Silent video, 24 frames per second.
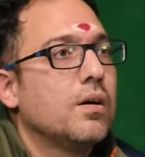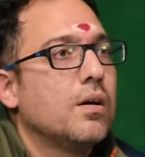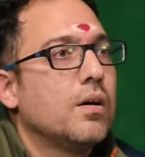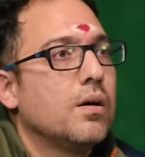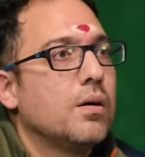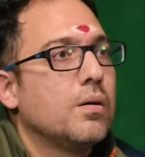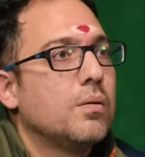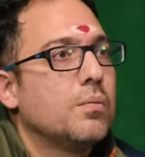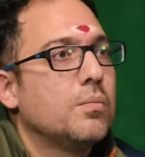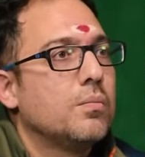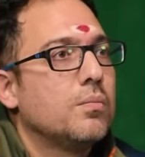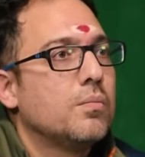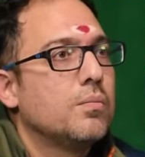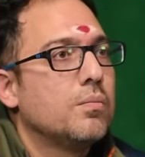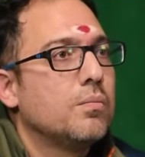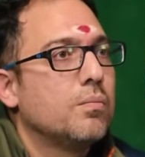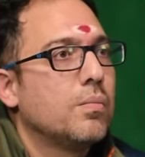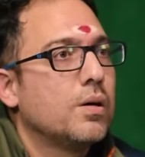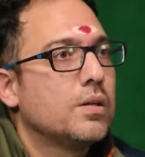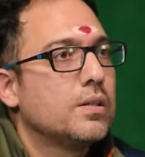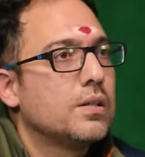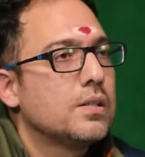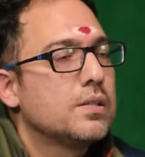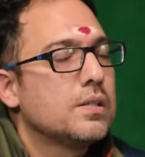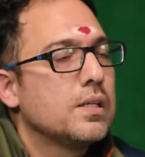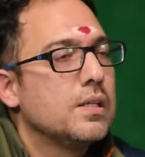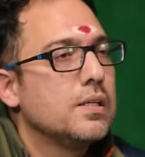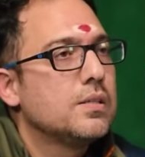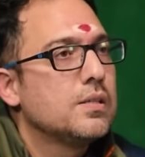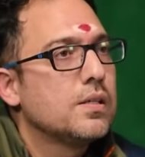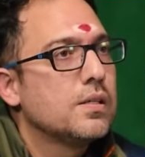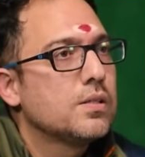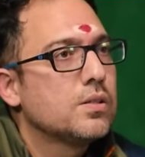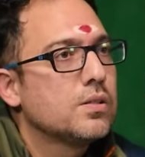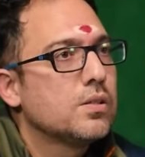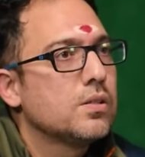But this
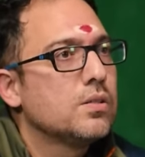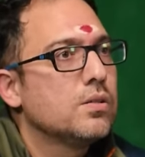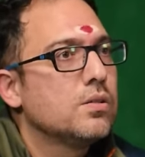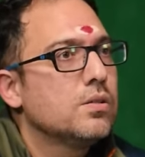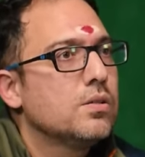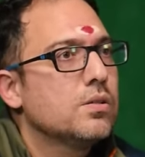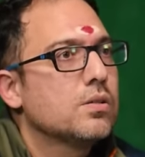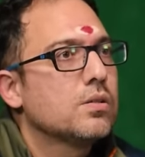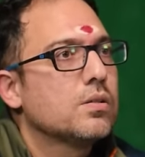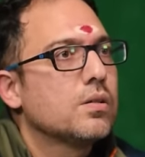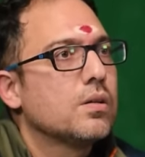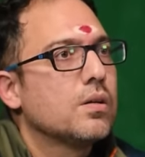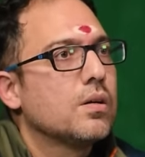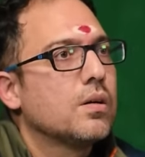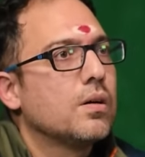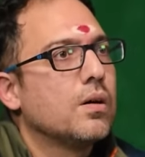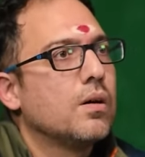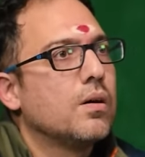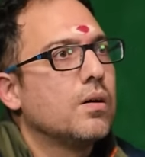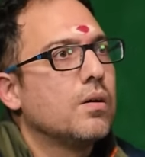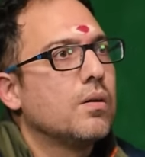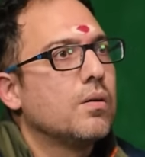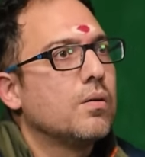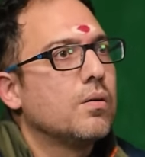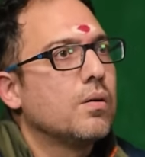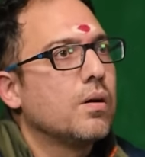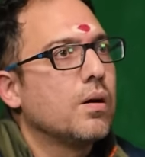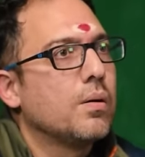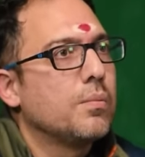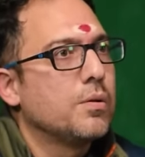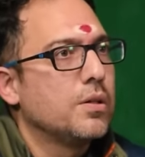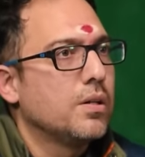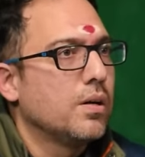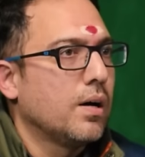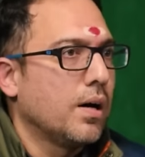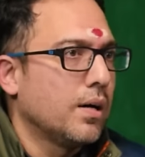insistence, I
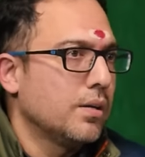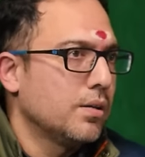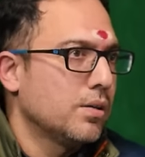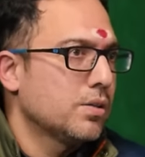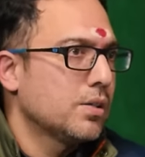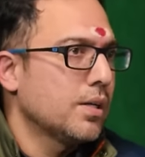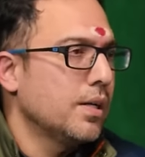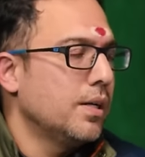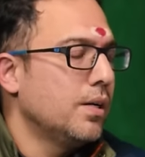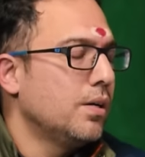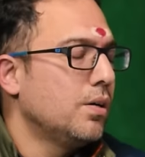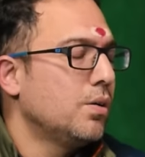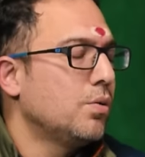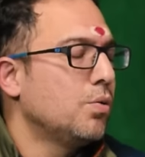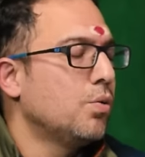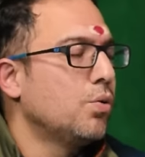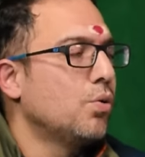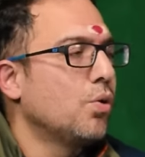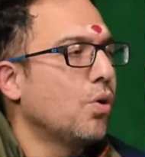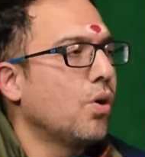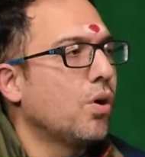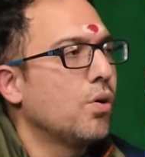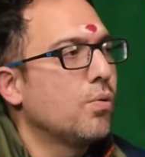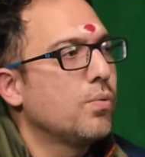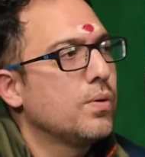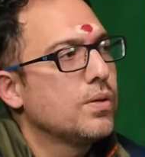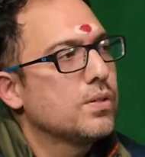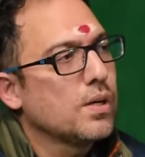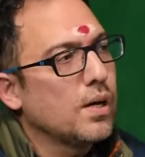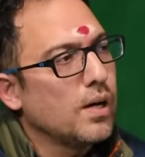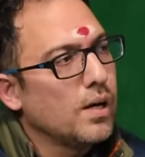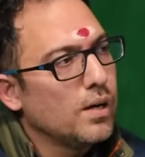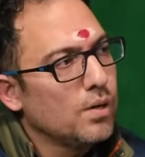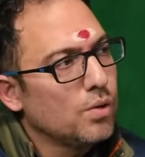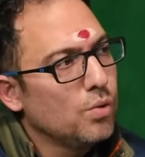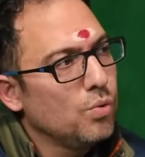mean, the other side could always
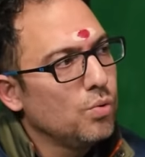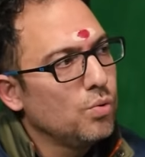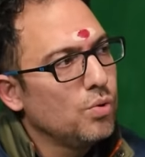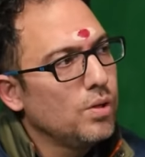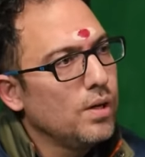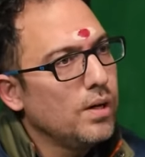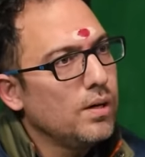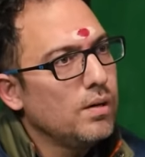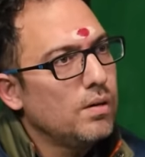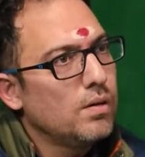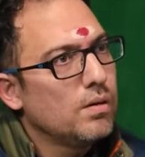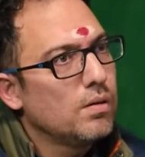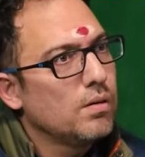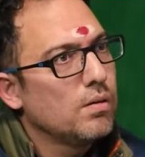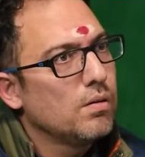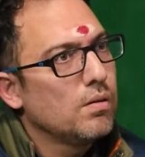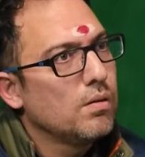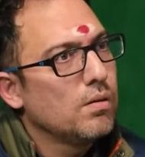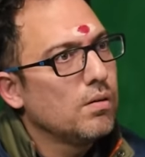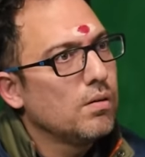argue that